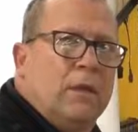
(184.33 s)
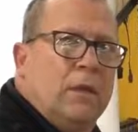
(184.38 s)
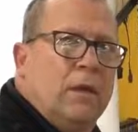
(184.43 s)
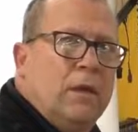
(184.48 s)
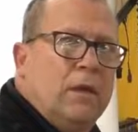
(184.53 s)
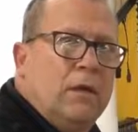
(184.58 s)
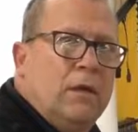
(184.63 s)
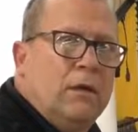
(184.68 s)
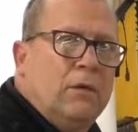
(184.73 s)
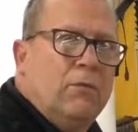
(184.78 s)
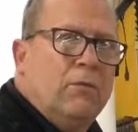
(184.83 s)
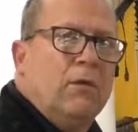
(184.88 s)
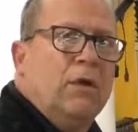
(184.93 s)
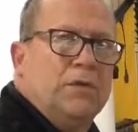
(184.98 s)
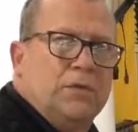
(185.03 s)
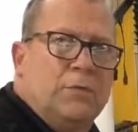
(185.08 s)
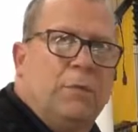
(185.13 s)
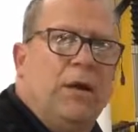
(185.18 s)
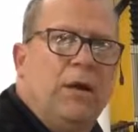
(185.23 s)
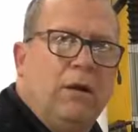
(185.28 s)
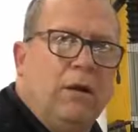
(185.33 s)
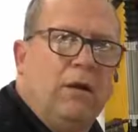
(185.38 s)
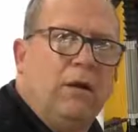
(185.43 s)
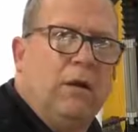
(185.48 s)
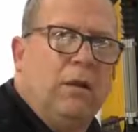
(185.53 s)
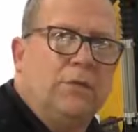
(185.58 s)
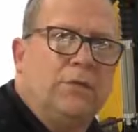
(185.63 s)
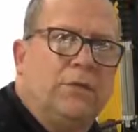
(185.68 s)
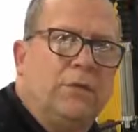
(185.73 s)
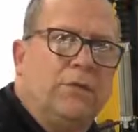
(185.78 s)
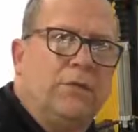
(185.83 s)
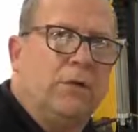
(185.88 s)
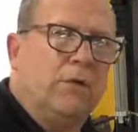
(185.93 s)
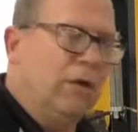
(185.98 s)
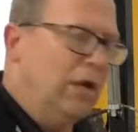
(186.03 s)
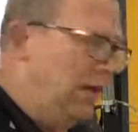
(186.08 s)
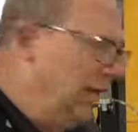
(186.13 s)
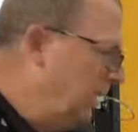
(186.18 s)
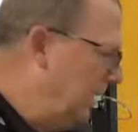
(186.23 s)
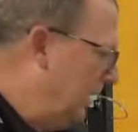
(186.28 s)
runs parallel to the
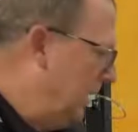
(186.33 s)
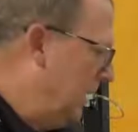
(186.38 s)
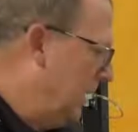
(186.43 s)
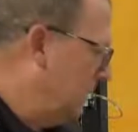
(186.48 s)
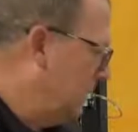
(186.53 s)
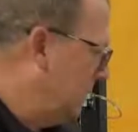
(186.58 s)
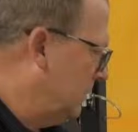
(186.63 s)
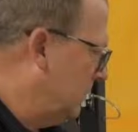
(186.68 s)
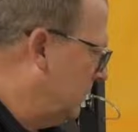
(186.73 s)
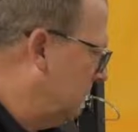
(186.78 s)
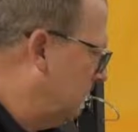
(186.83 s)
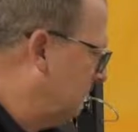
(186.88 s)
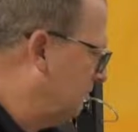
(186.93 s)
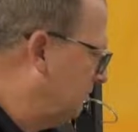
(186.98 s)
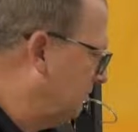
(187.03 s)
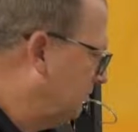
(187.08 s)
grinding axis.